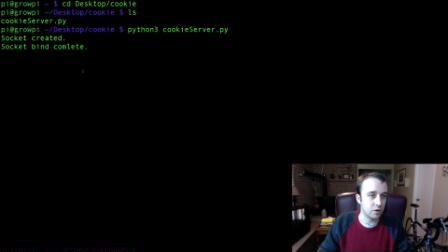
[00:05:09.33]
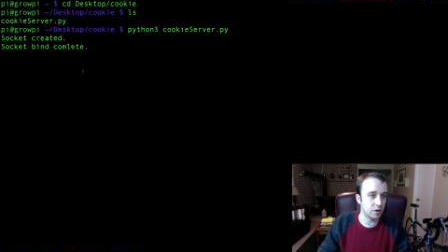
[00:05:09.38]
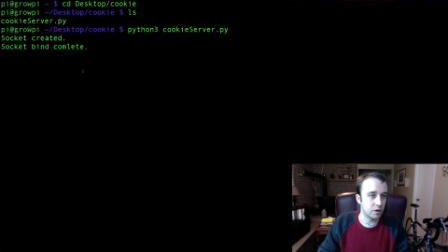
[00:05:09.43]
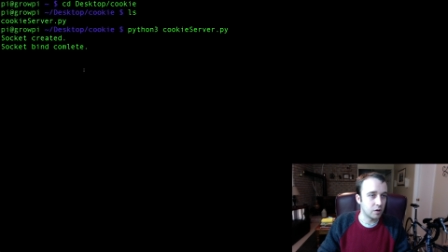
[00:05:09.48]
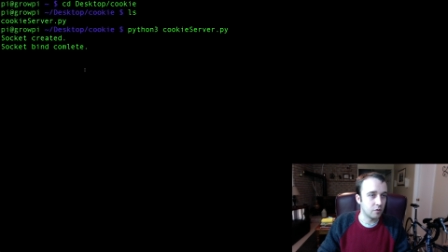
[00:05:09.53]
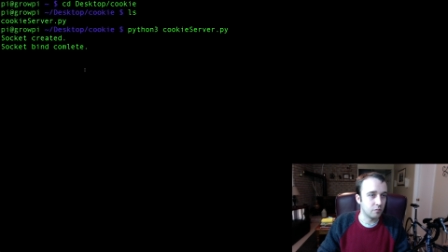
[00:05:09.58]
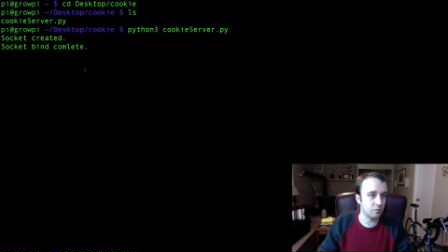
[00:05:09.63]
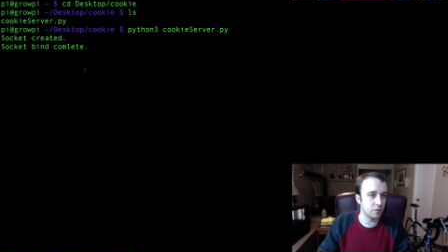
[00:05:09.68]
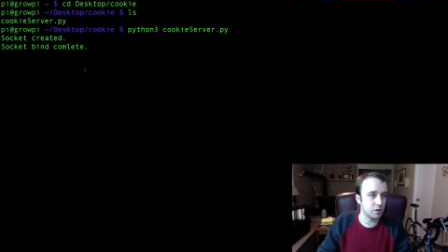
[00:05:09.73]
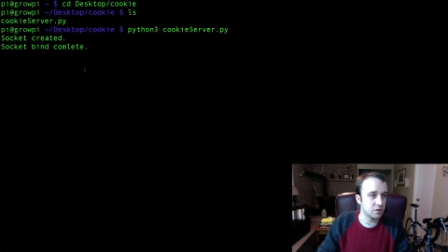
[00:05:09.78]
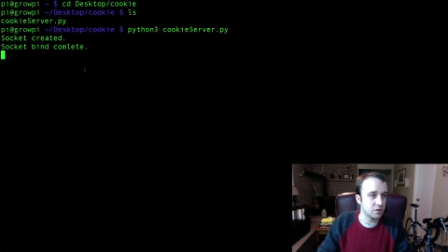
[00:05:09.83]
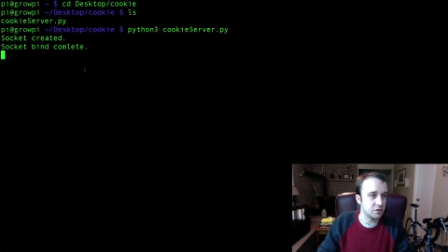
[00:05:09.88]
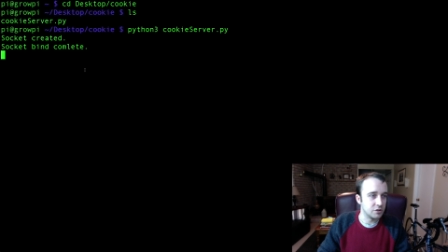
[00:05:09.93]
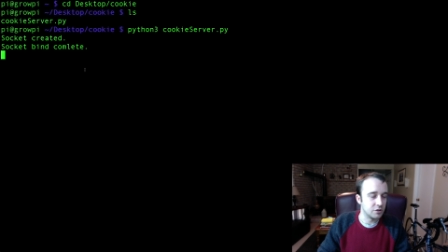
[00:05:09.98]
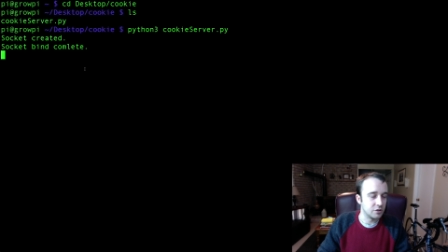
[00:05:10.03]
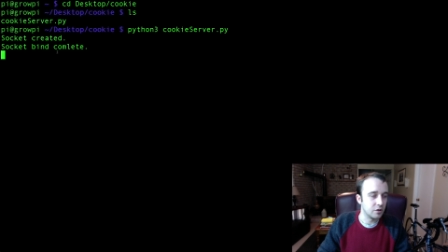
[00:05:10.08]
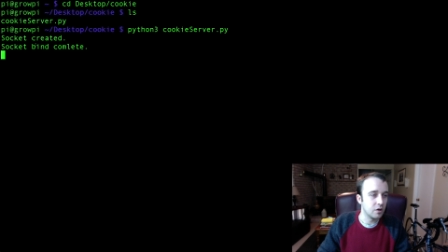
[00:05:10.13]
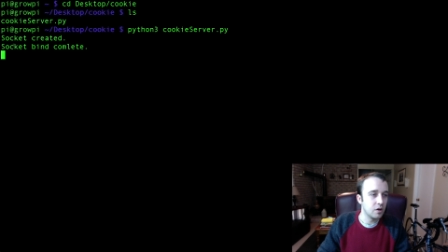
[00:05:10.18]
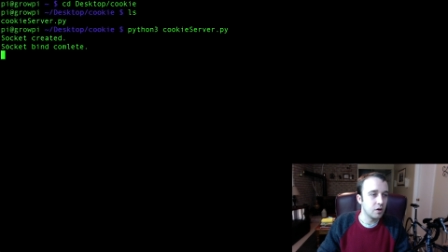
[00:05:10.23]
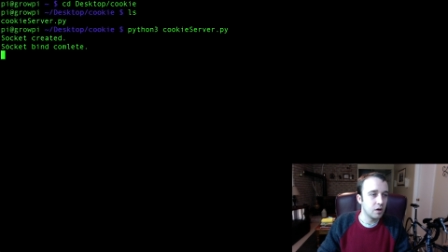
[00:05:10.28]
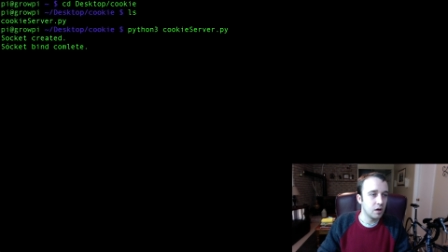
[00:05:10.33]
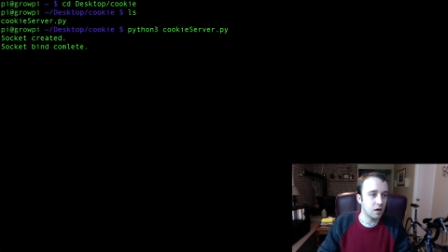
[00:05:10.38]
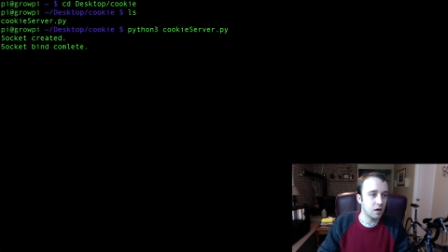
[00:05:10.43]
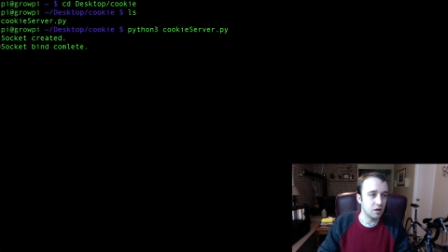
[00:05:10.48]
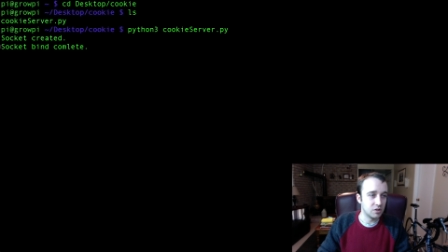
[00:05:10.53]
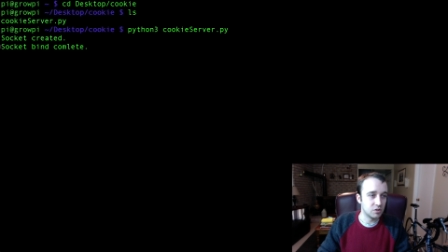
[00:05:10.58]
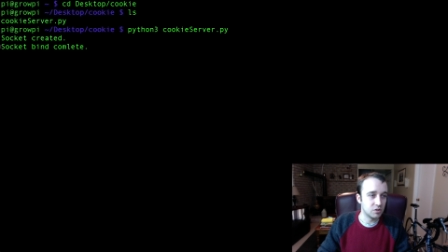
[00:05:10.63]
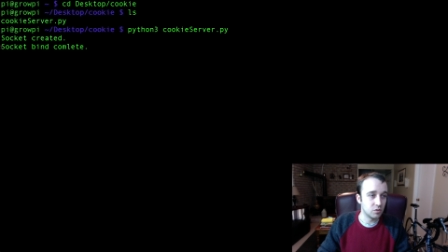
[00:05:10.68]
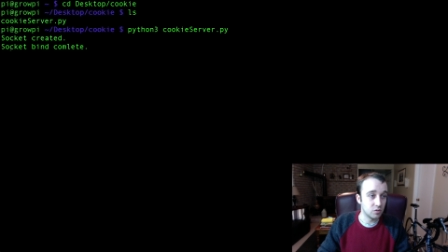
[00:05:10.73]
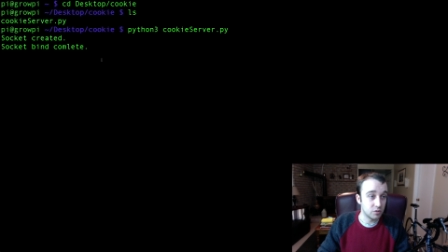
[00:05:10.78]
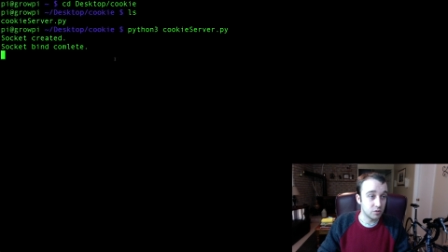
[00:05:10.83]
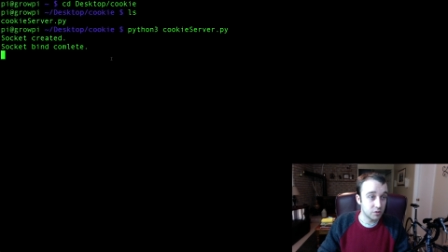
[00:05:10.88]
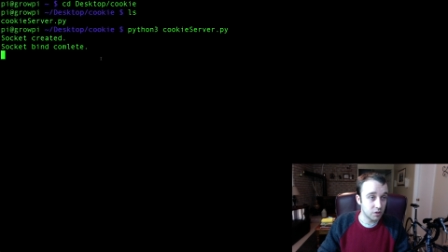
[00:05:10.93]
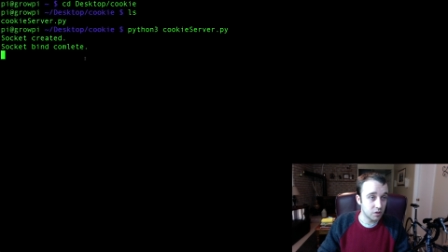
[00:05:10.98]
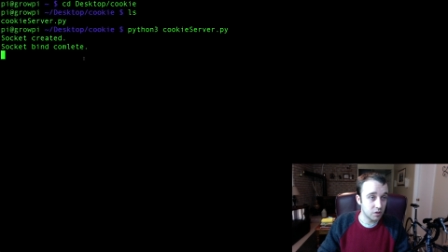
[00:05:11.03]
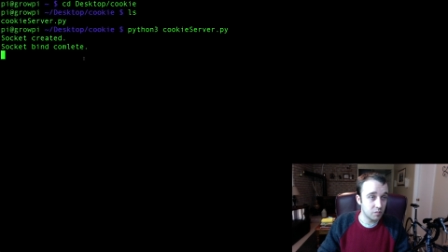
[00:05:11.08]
How embarrassing. And so our socket